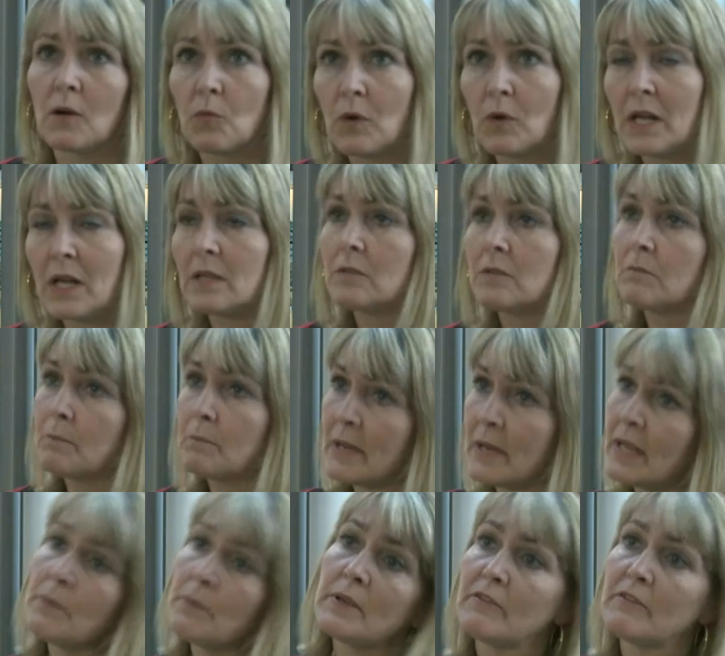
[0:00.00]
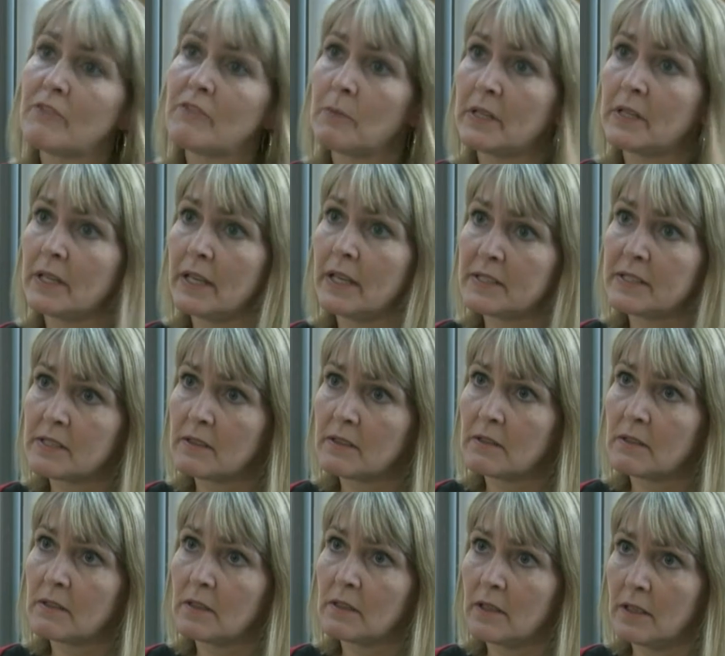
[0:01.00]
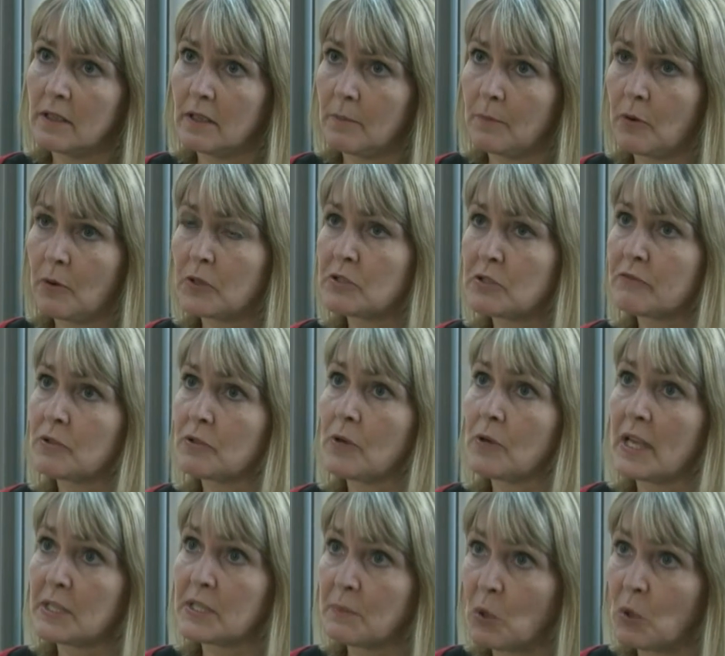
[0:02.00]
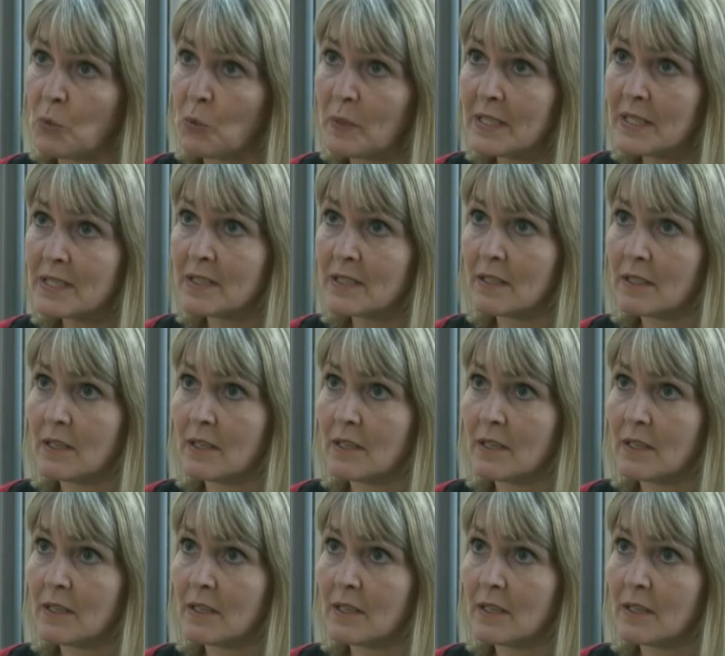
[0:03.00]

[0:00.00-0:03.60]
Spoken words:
Well, maybe from an ethical point of view at the moment,